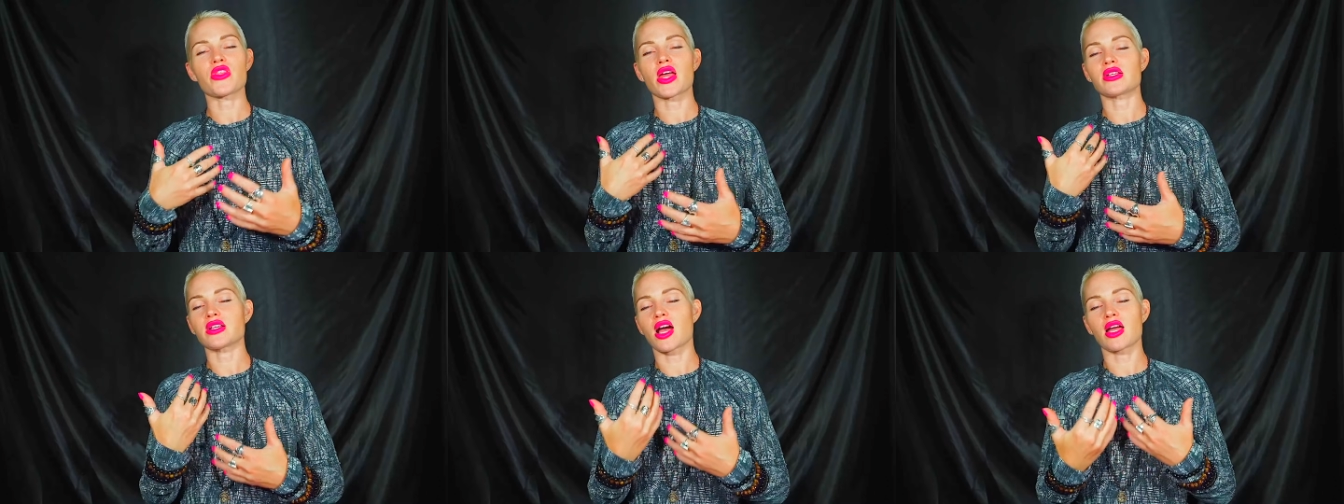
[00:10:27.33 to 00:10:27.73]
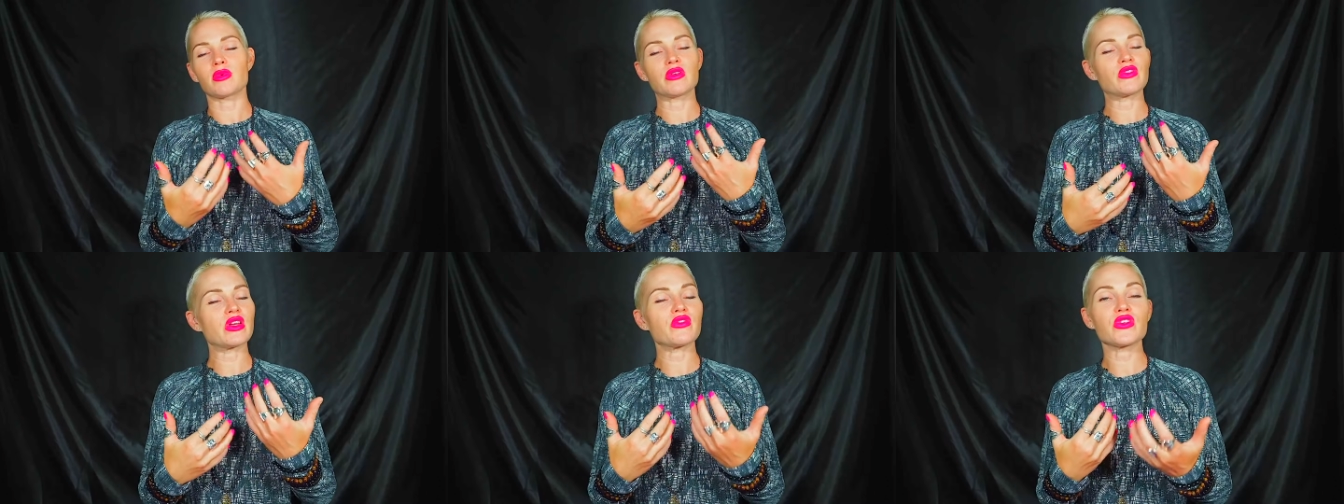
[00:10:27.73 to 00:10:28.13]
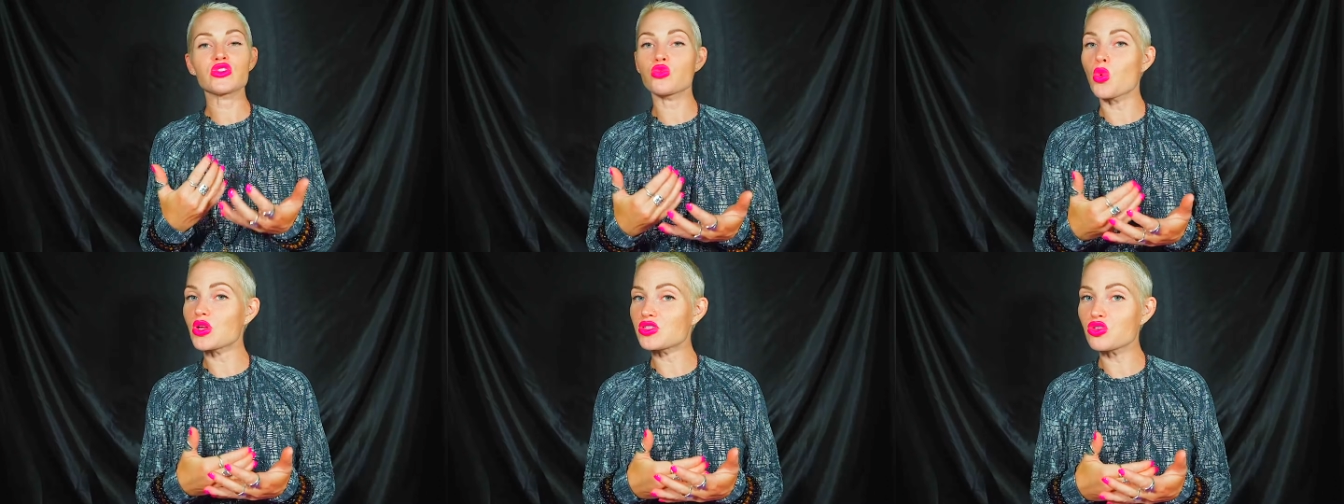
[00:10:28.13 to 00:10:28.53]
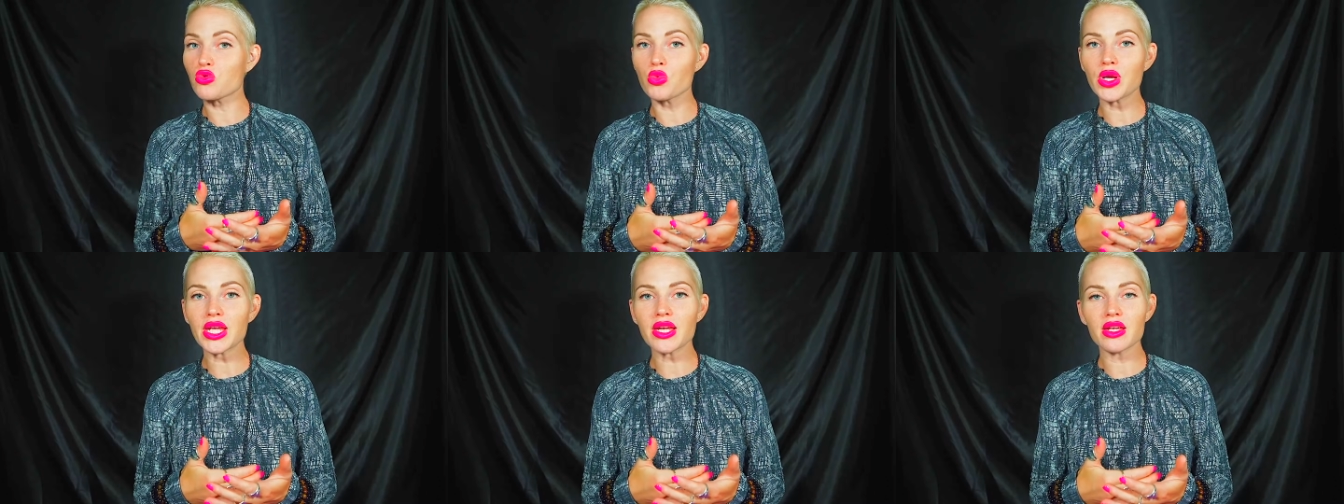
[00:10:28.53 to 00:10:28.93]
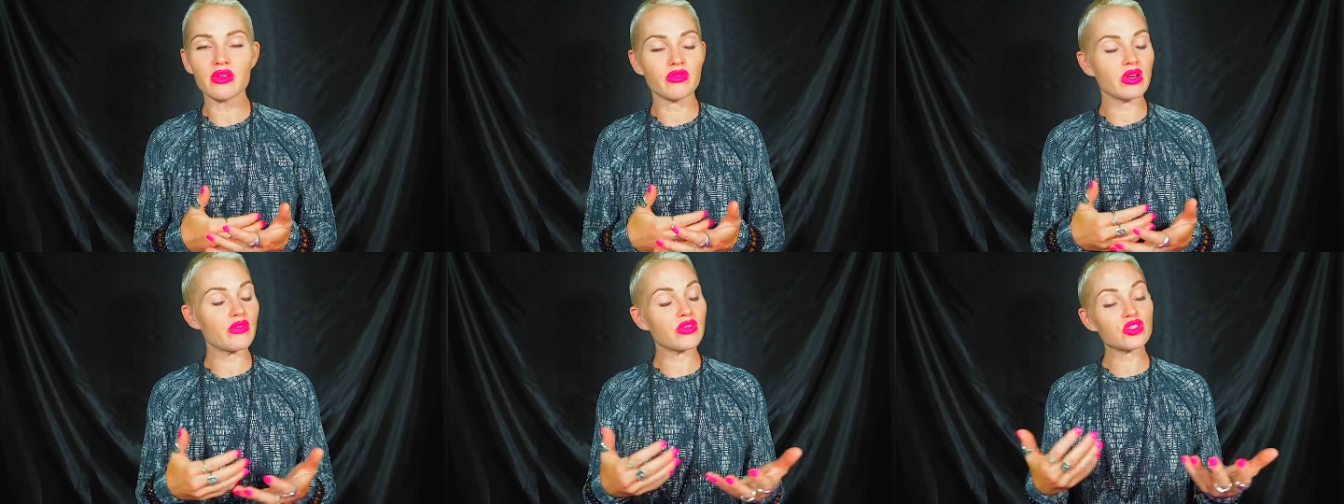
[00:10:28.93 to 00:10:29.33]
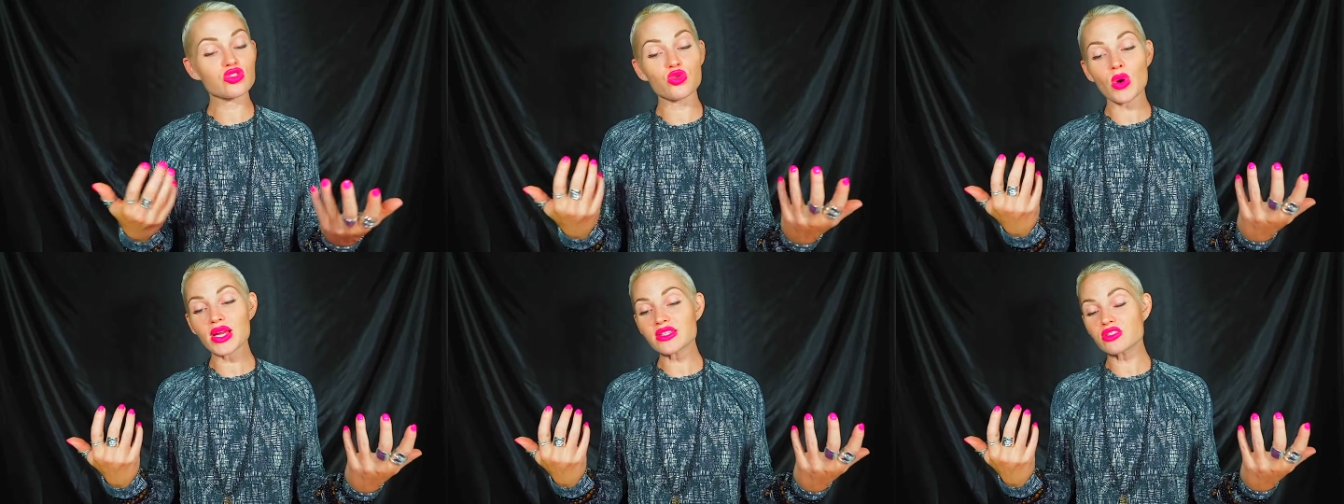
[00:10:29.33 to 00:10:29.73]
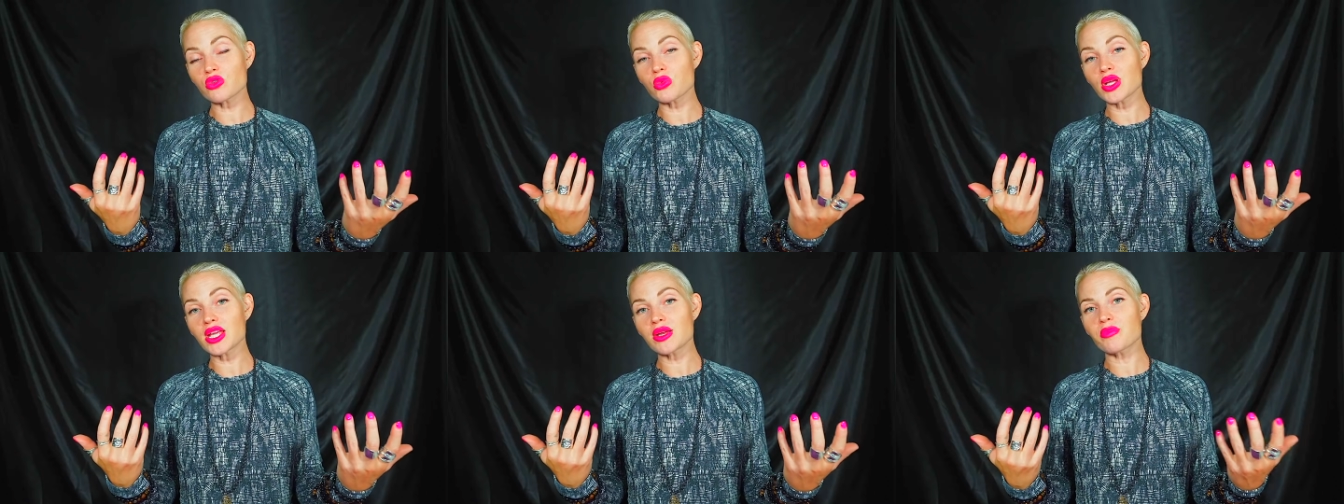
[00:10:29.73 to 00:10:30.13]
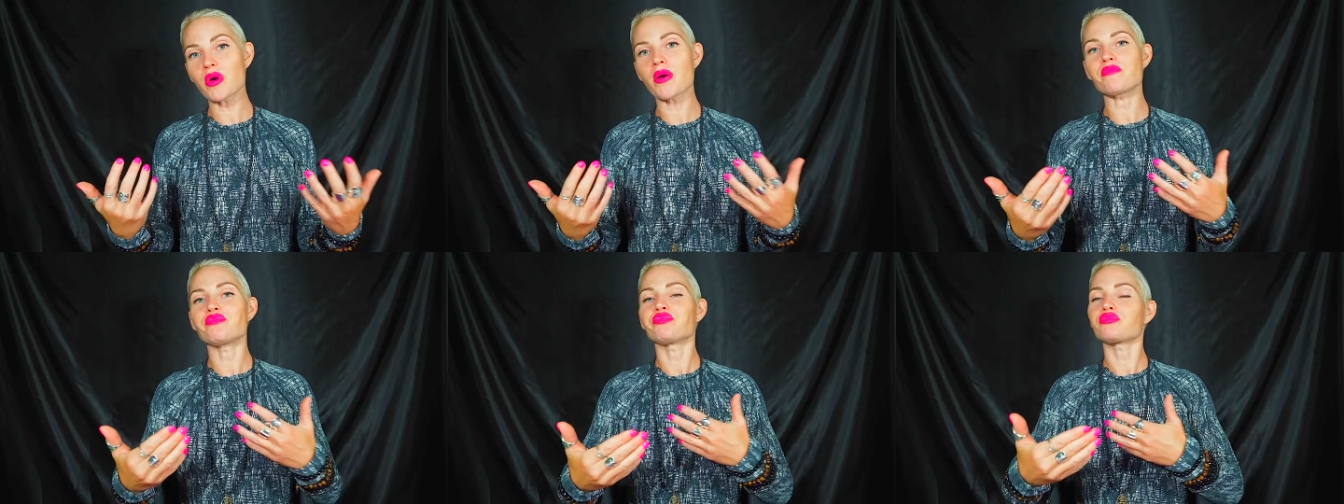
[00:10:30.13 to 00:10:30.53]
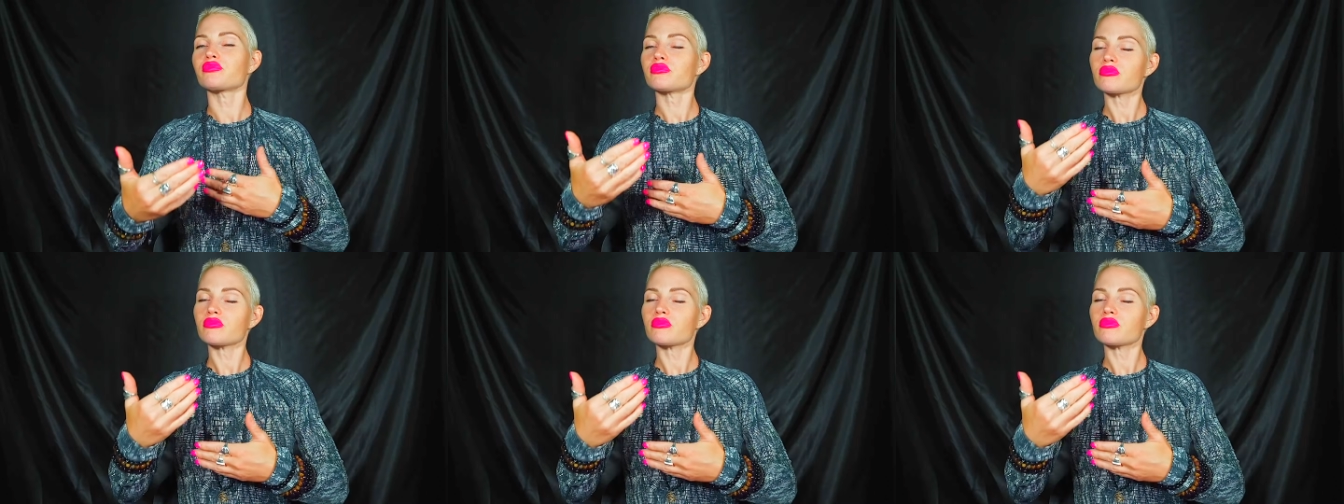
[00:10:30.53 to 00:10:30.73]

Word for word: that time, even if it's once a week, even if it's twice a week, but